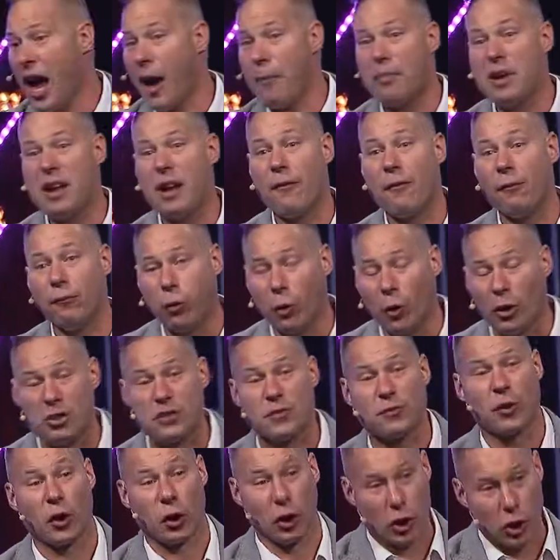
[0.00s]
and be a force
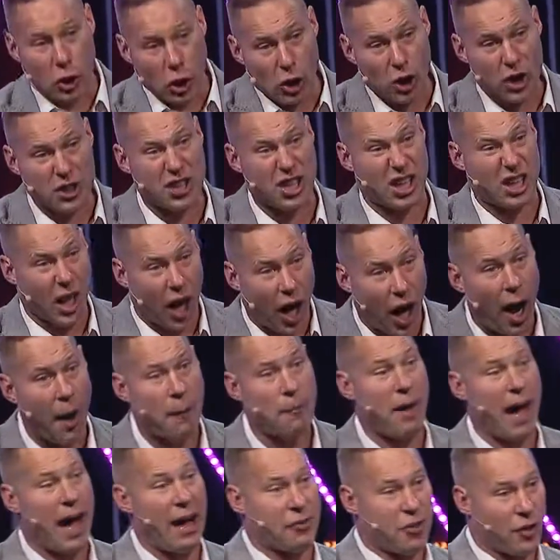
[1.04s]
for good to
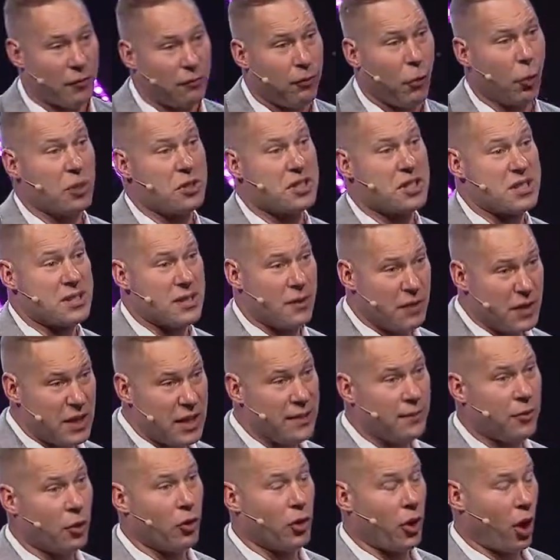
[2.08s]
combat the forces of
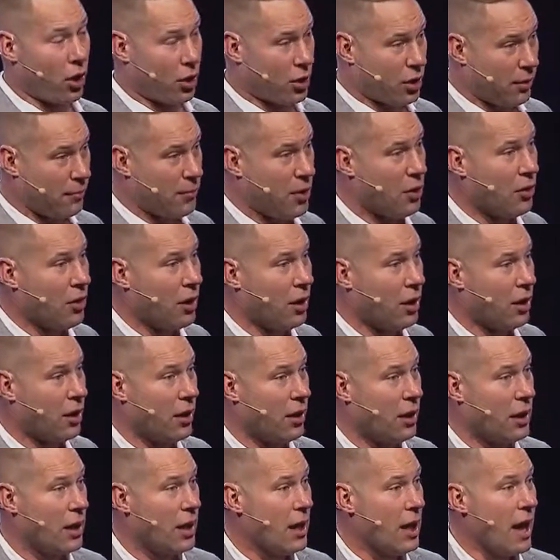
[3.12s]
evil in our community.
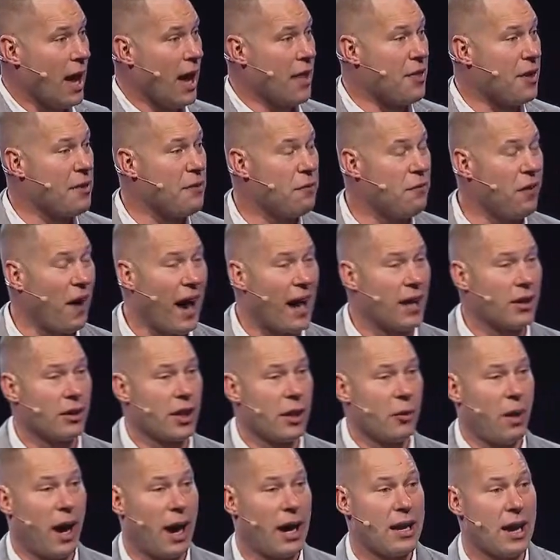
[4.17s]
And then finally,
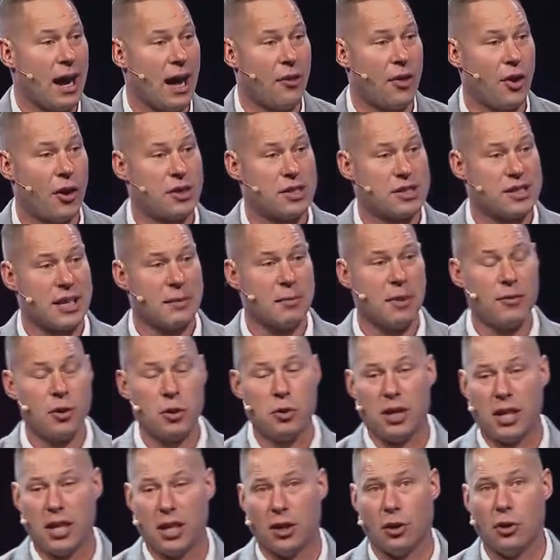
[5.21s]
right now, there are some of you
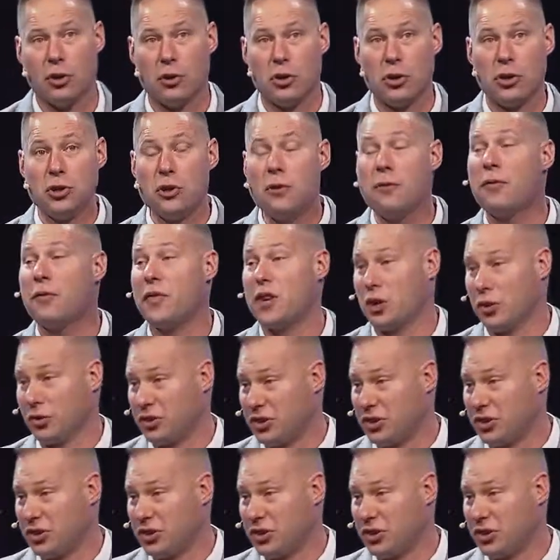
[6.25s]
here who you feel